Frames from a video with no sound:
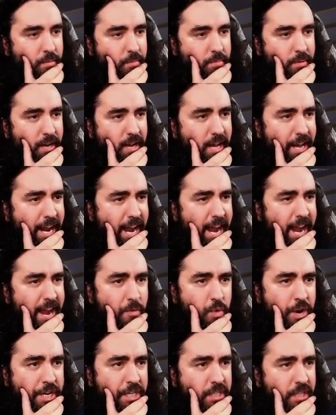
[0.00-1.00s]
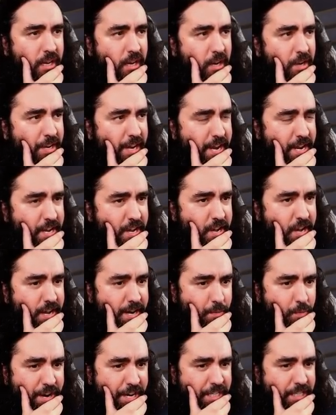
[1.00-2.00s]
But hey, we're still looking
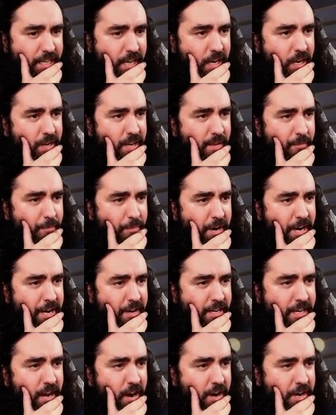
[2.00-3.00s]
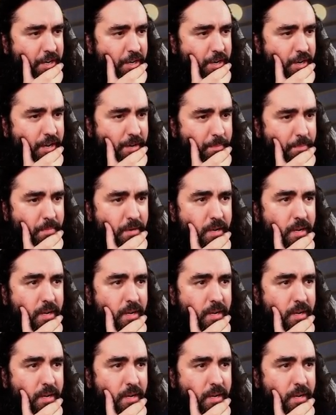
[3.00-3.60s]
good. We're still looking pretty darn good.